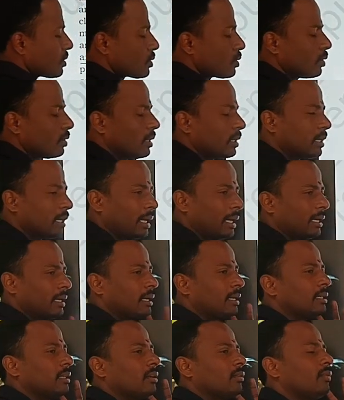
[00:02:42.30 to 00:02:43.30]
So that
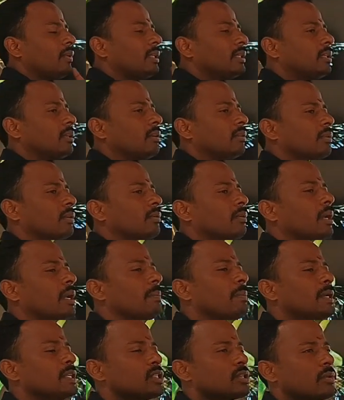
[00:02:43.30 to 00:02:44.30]
ended the when the a
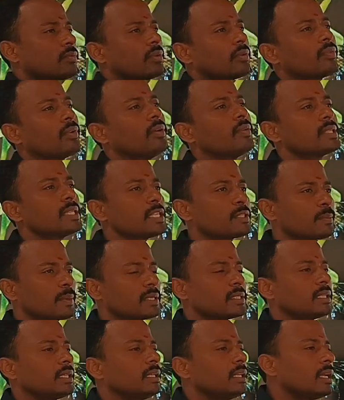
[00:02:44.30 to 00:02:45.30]
bunch of the flowers is
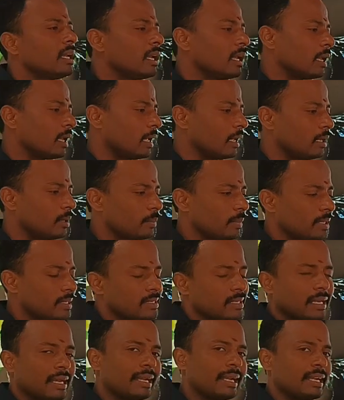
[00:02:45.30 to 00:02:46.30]
present,
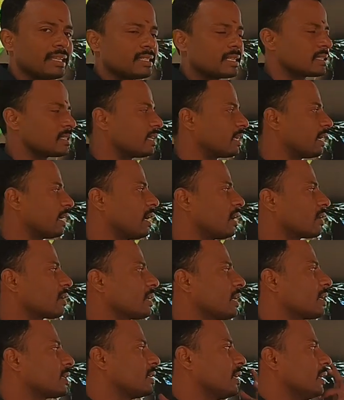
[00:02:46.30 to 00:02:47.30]
animals and insects they are
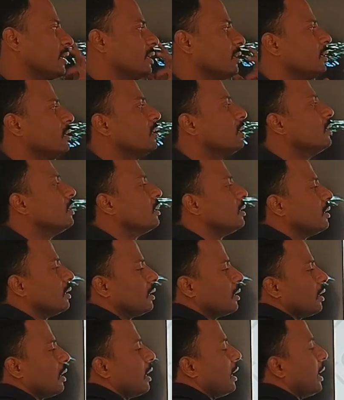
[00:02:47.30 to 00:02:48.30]
attracted,
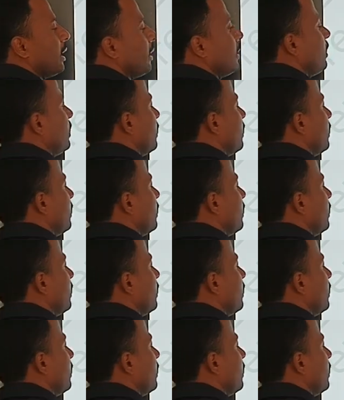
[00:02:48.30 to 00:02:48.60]
and